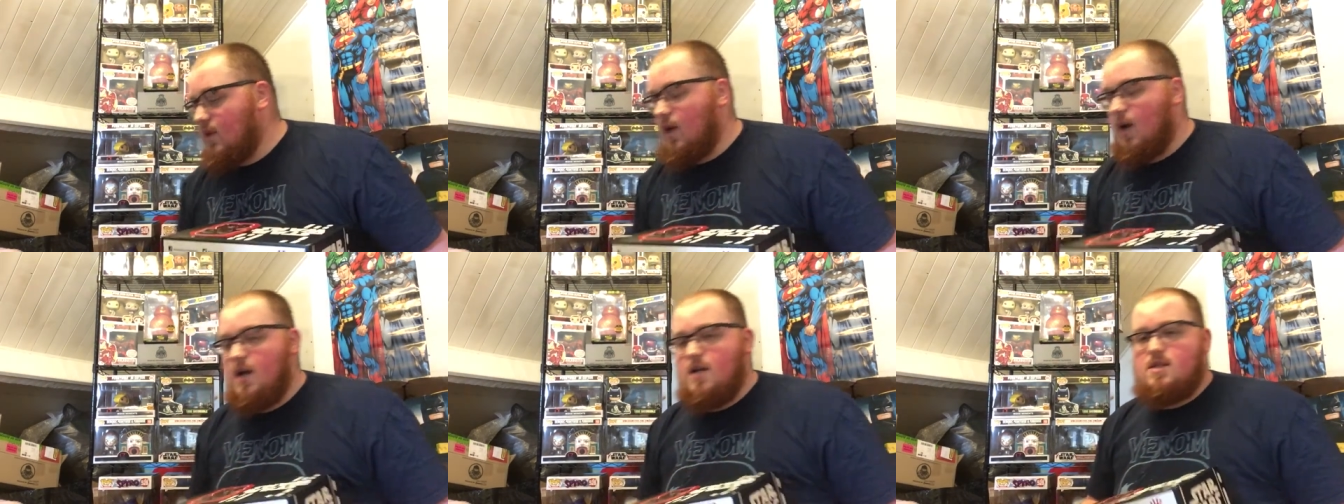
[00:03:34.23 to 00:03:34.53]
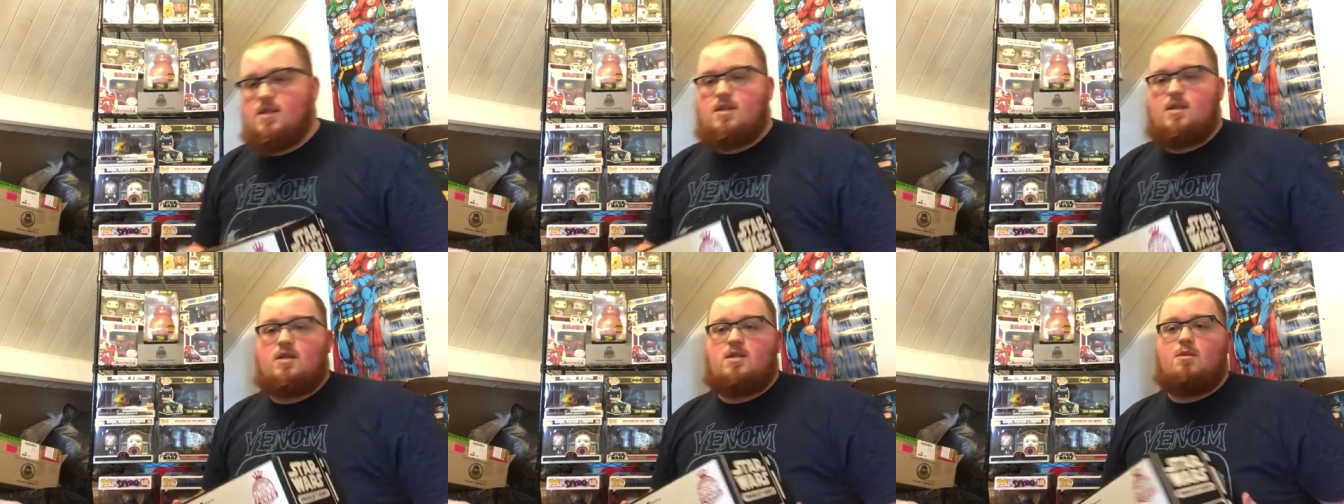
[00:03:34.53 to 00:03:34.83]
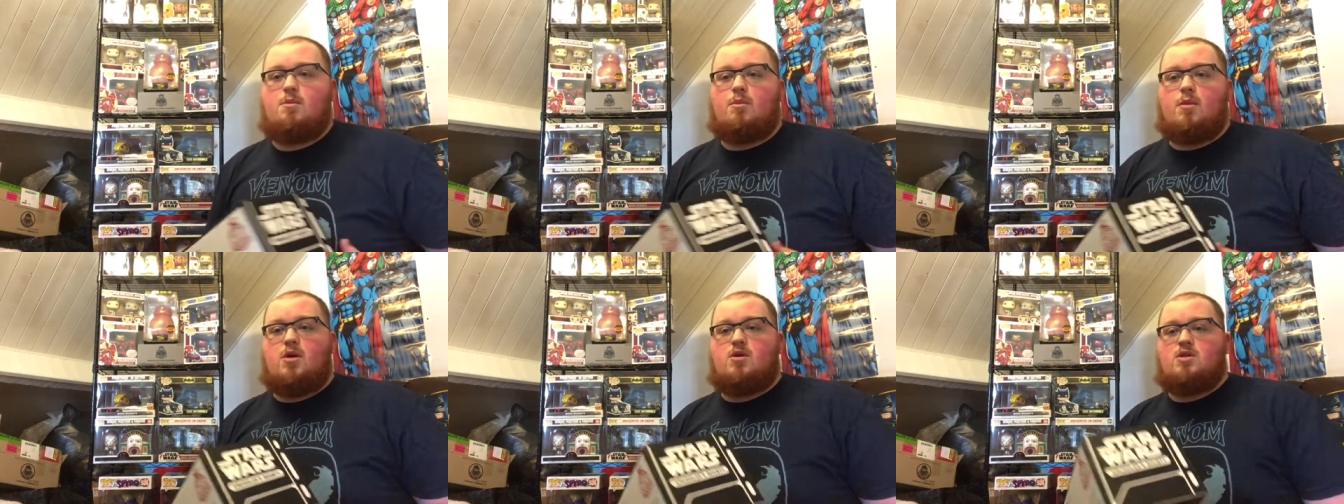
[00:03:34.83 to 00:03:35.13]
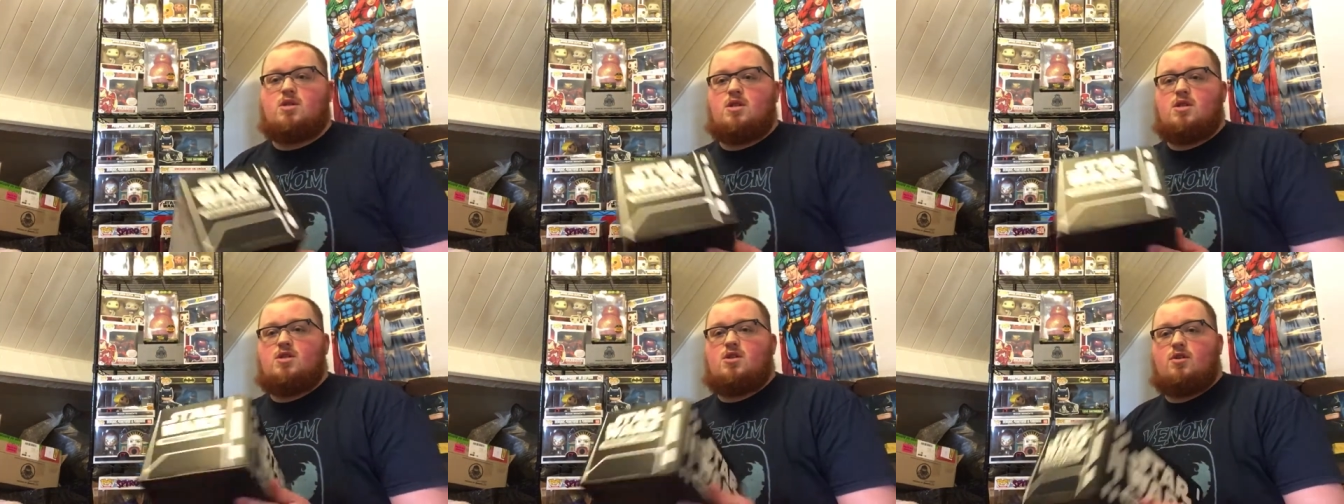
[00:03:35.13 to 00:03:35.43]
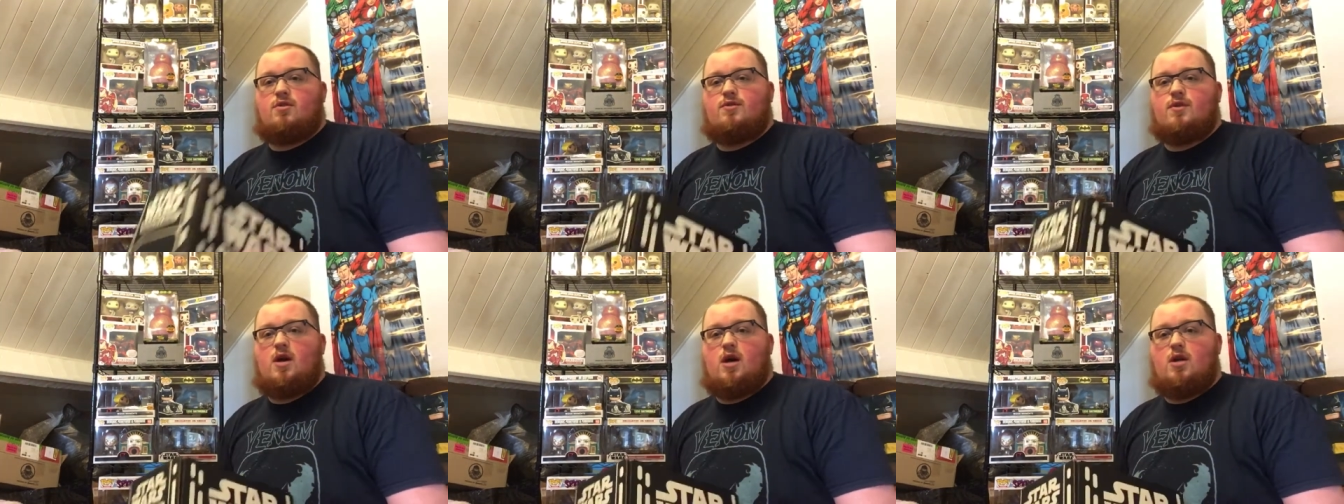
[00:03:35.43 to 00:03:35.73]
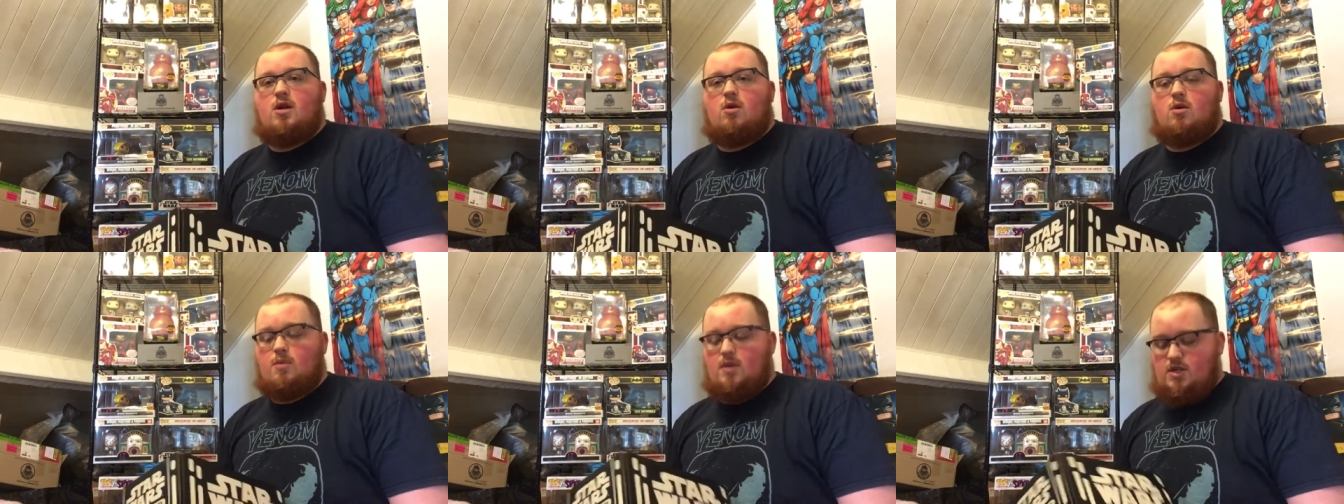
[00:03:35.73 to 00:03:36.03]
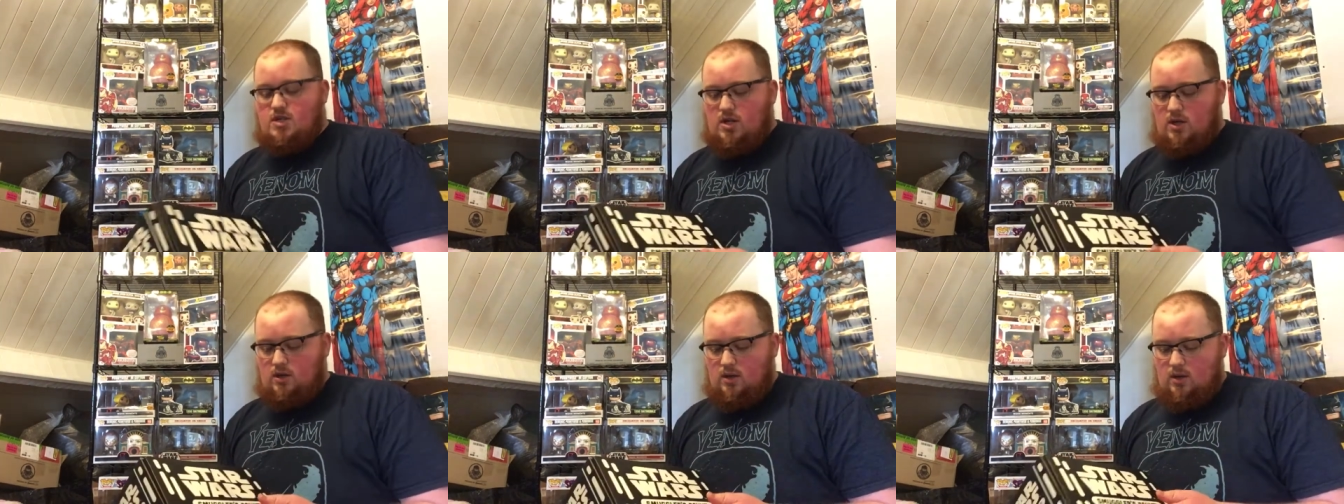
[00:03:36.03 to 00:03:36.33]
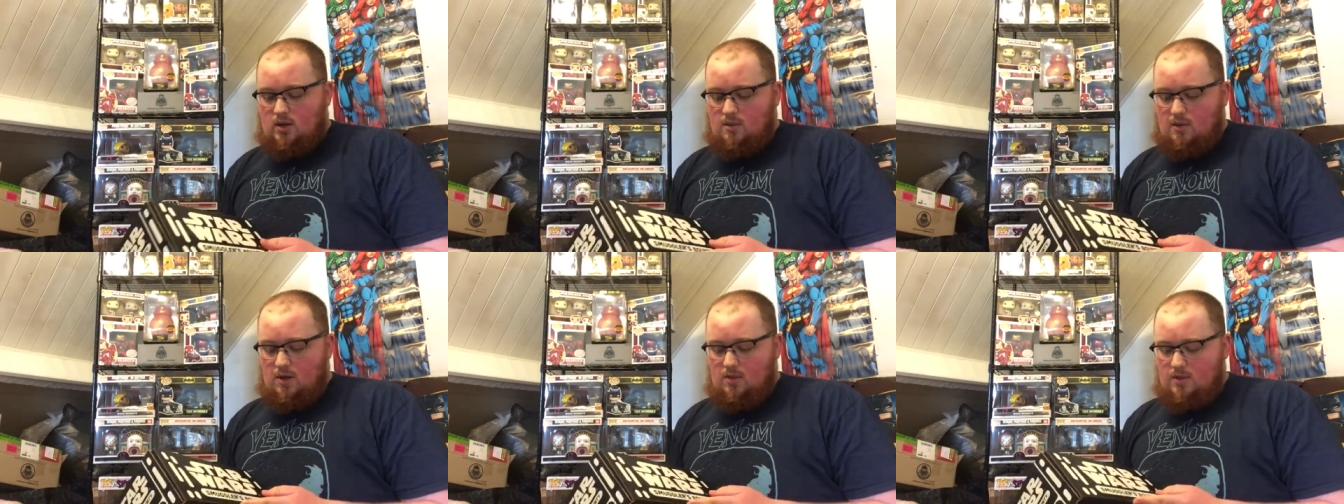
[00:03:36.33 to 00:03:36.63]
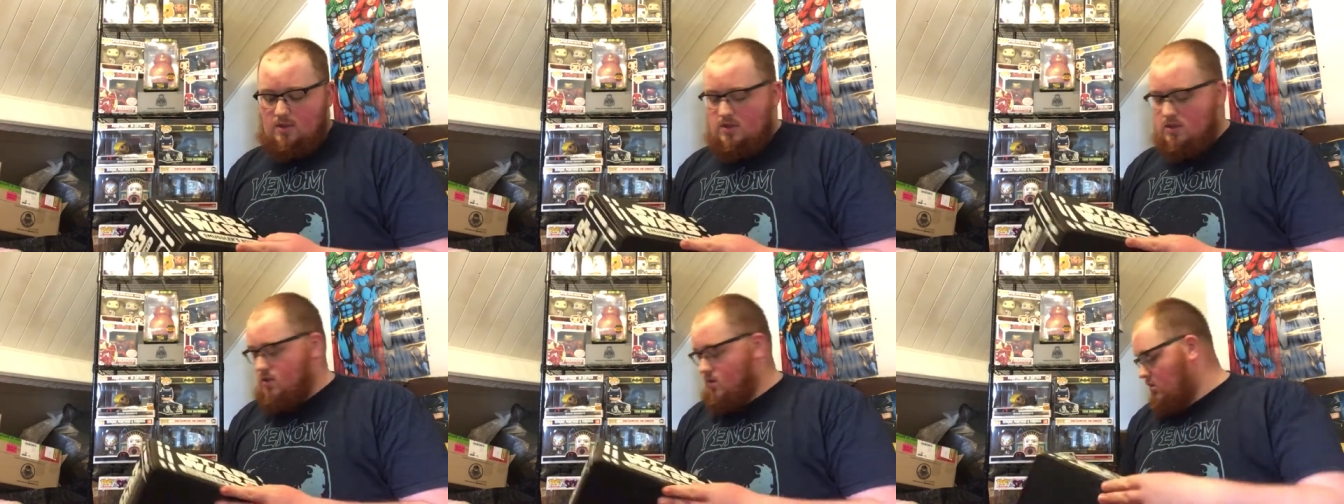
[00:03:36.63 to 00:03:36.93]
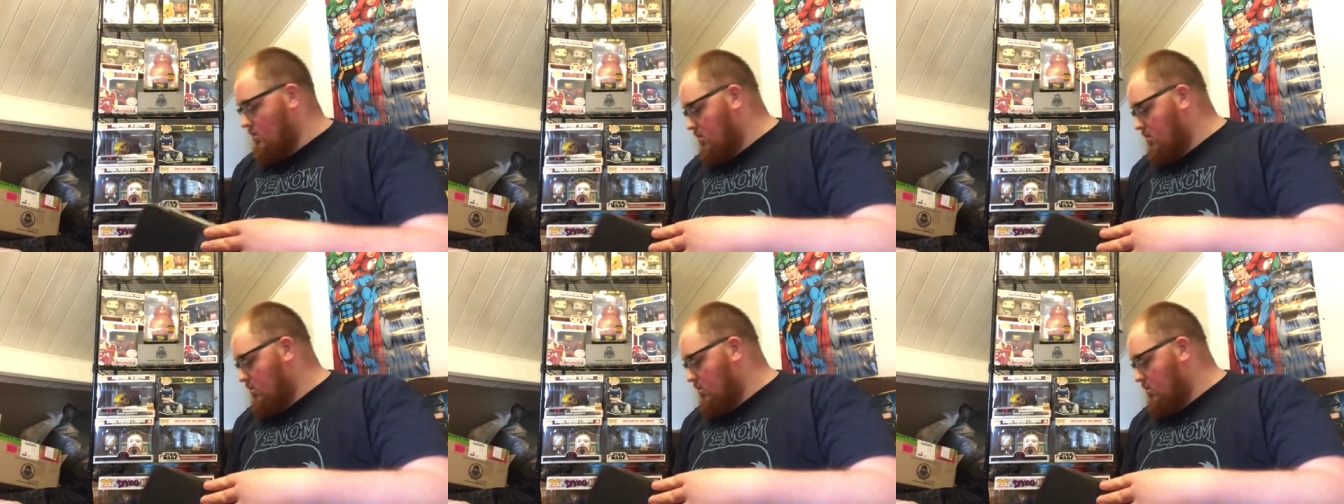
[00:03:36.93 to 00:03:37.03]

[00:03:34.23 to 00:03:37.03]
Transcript: As is most of the stuff that I do on my channel at the moment.